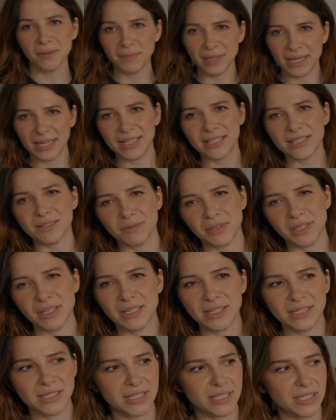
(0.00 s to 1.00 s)
minutes, what you
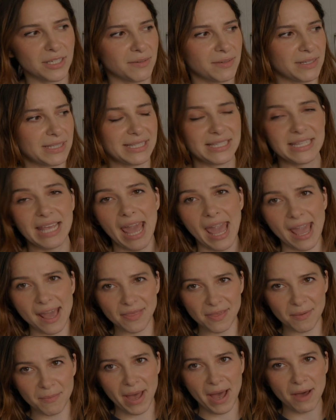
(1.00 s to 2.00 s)
need to do is
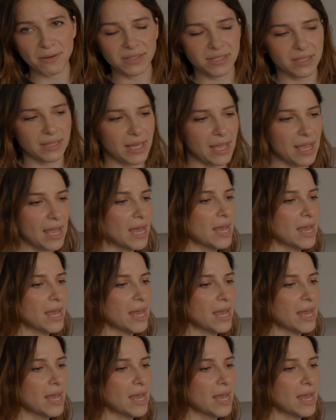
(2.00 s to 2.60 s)
take them out so they